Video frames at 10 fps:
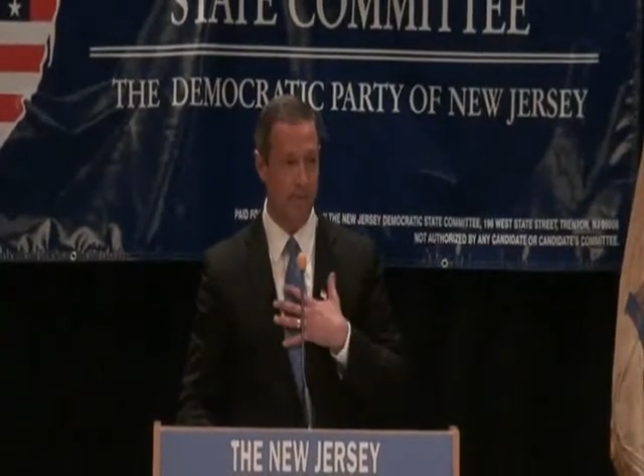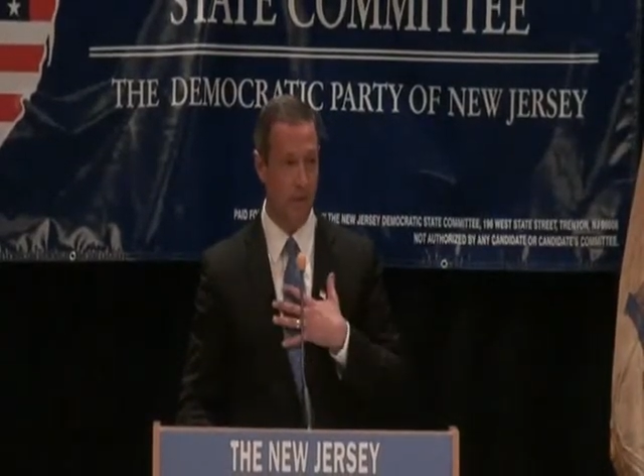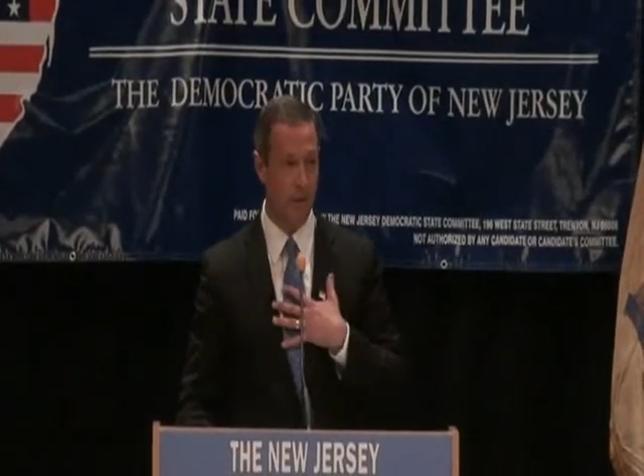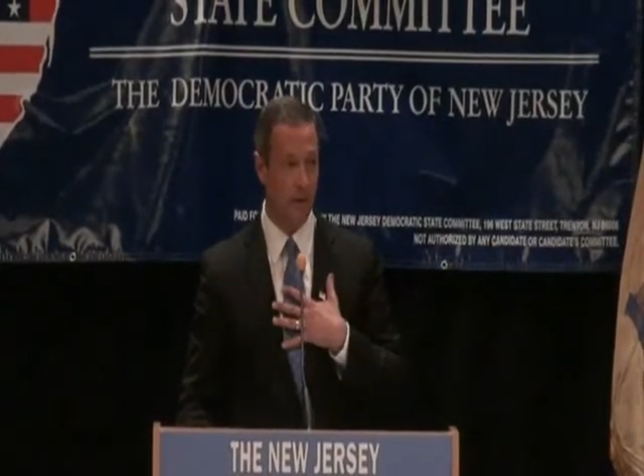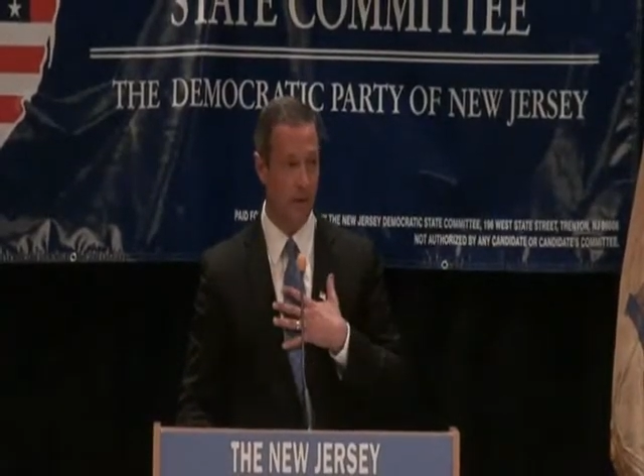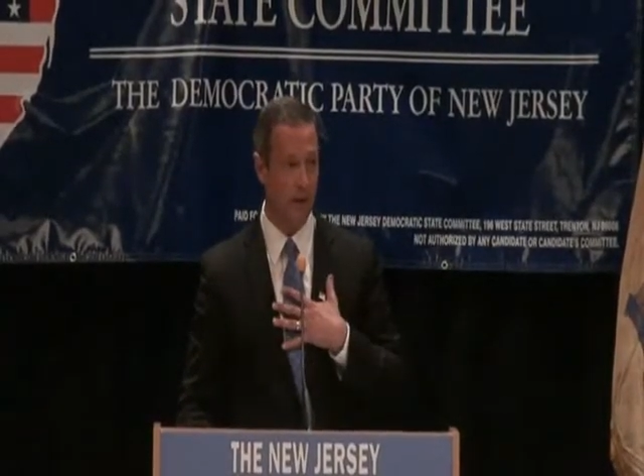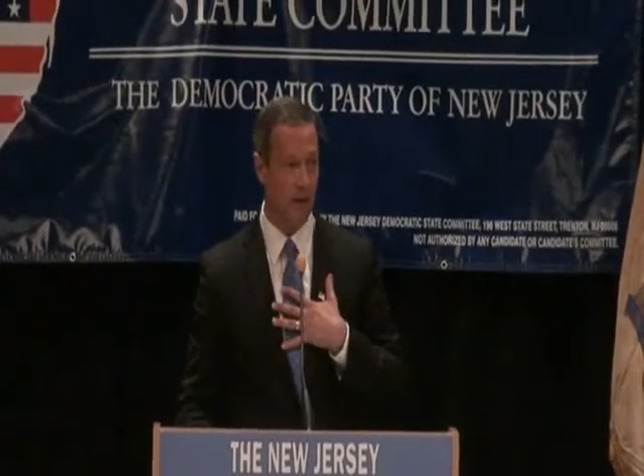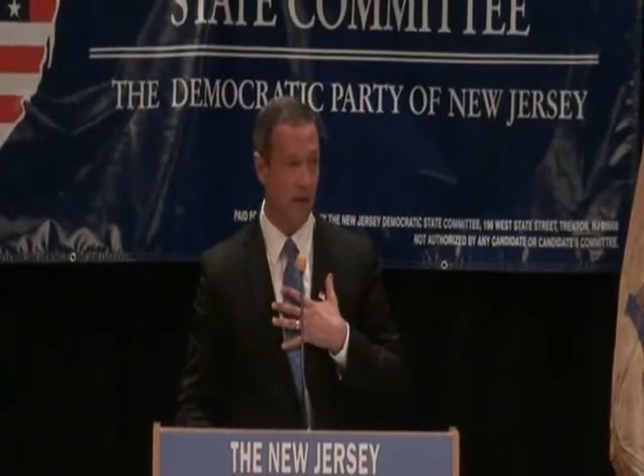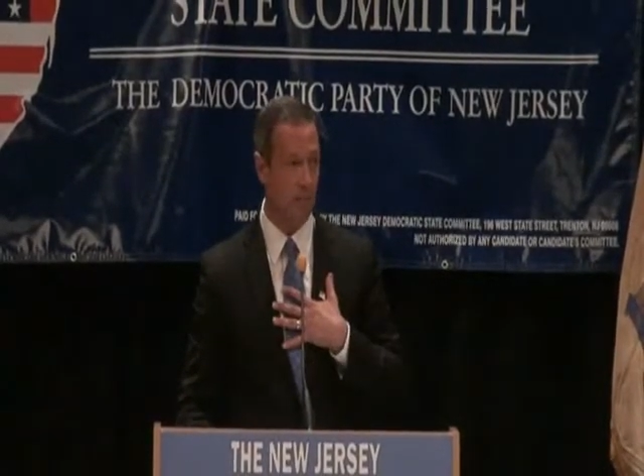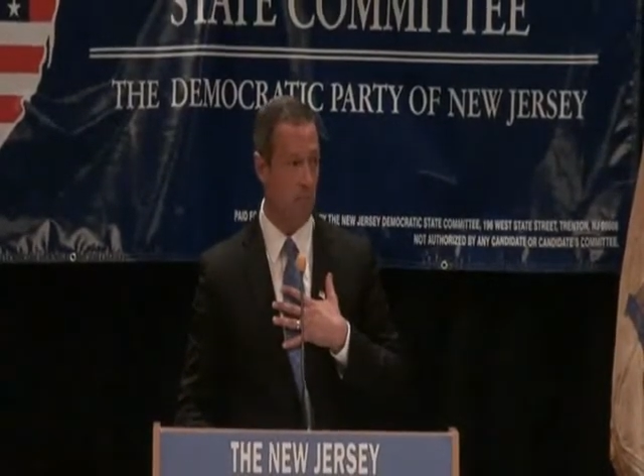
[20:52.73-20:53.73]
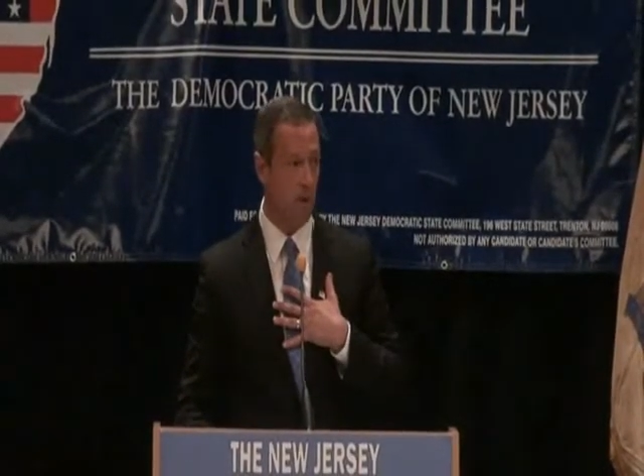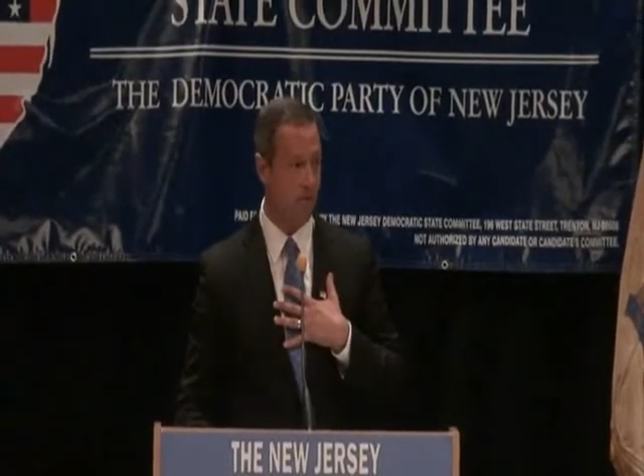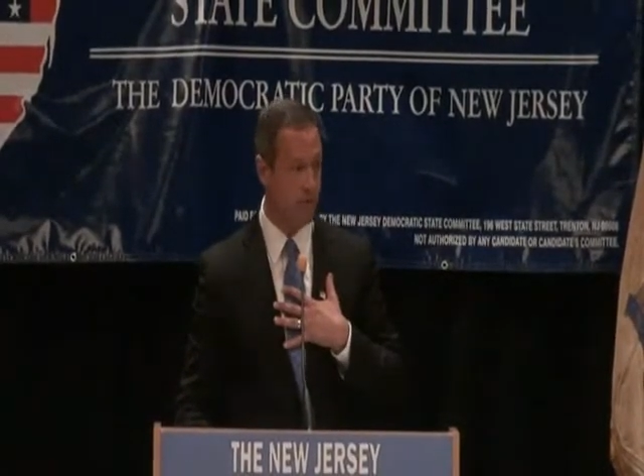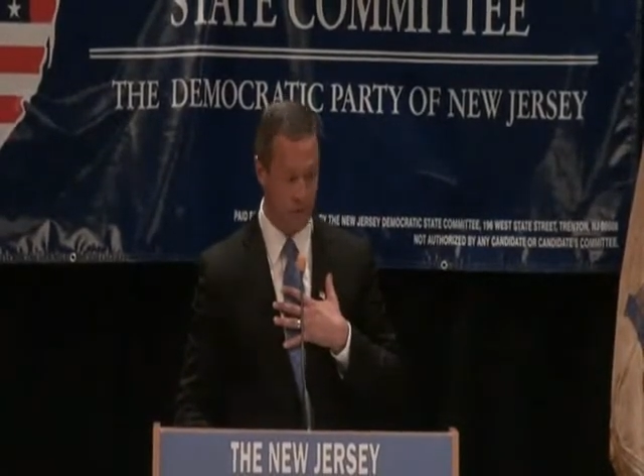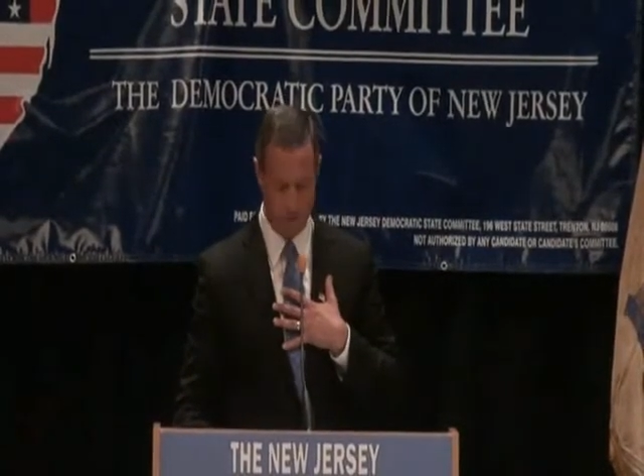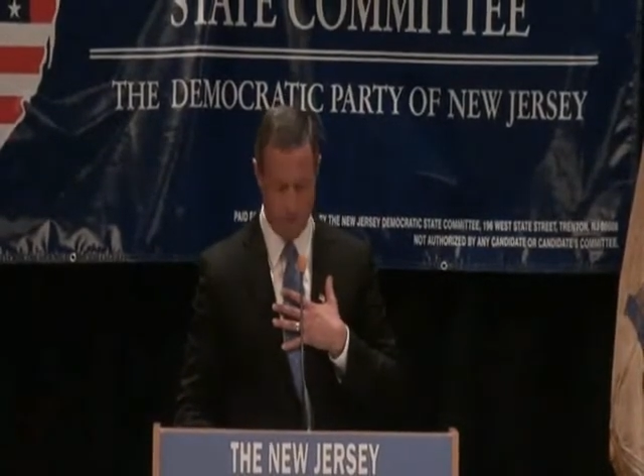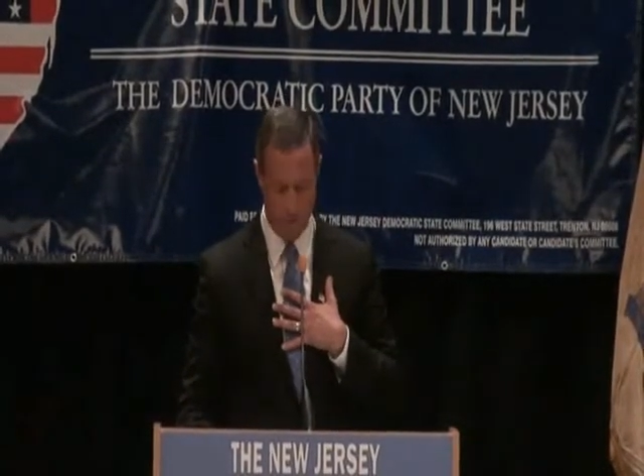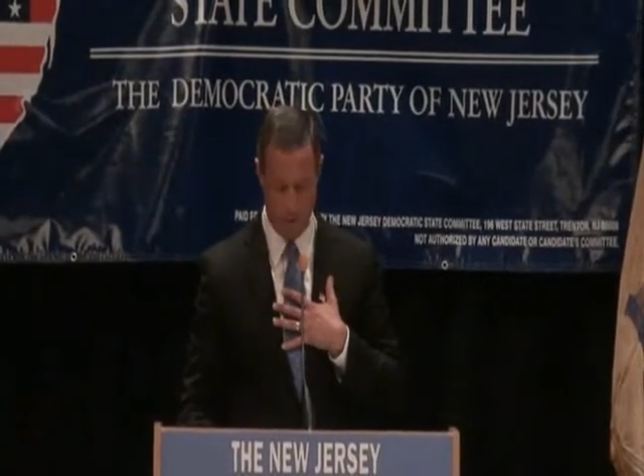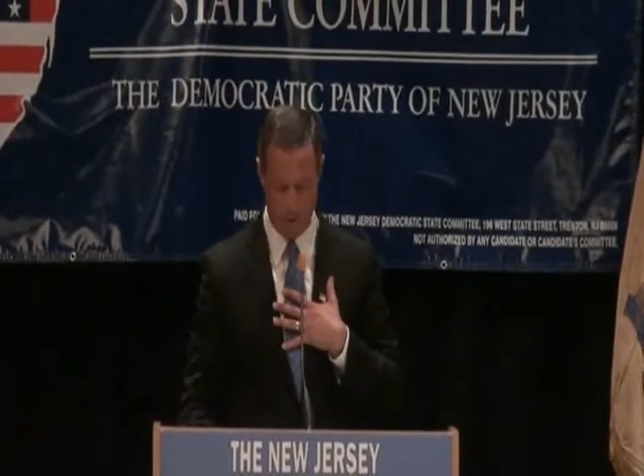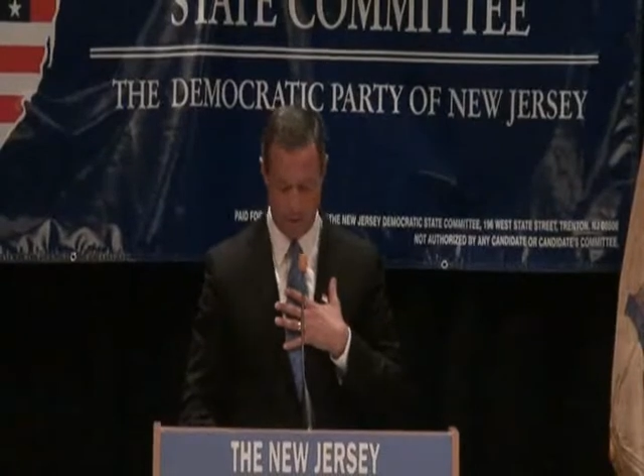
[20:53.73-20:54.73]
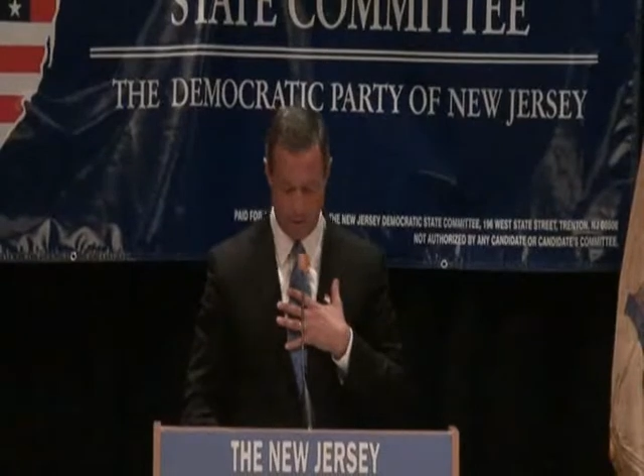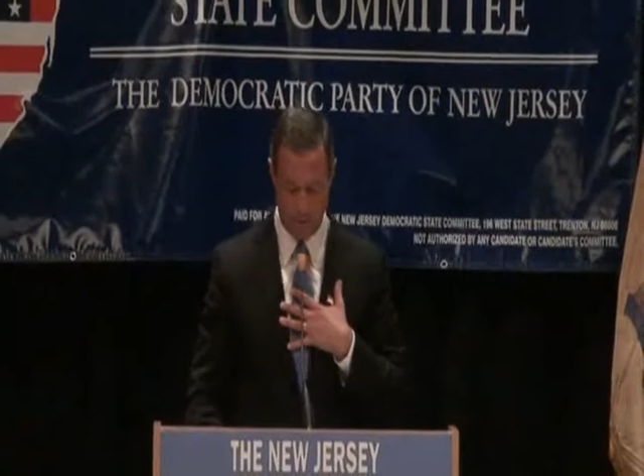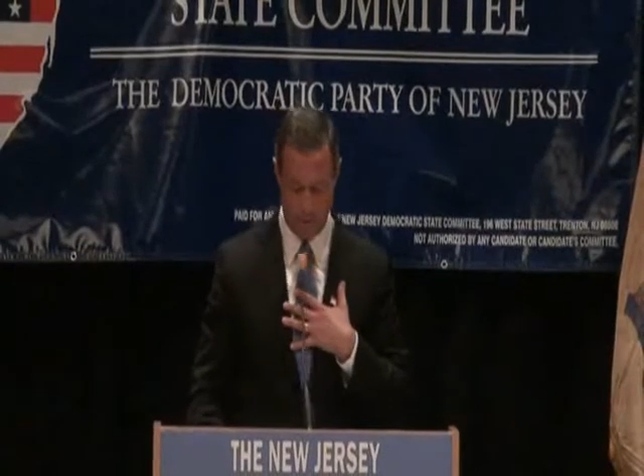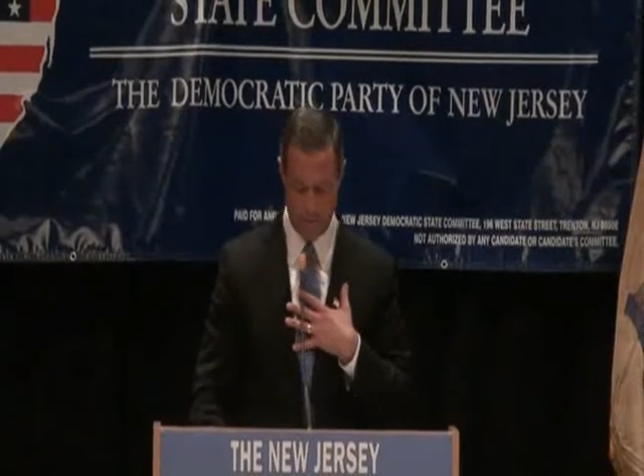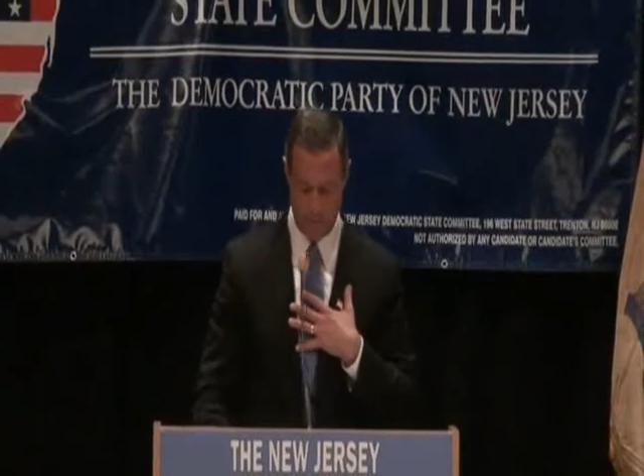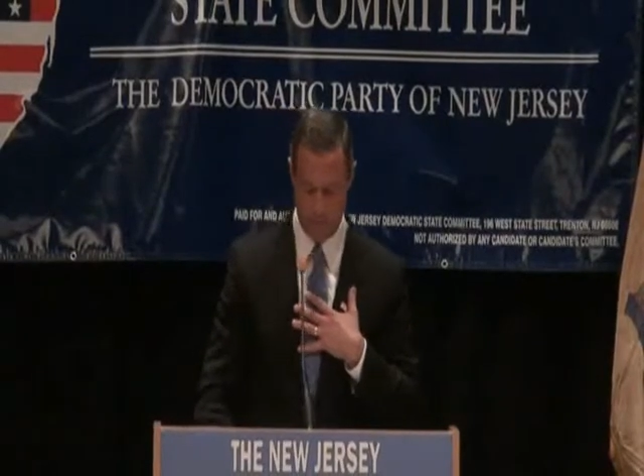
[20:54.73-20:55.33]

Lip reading: view anyway, most disappointing of all,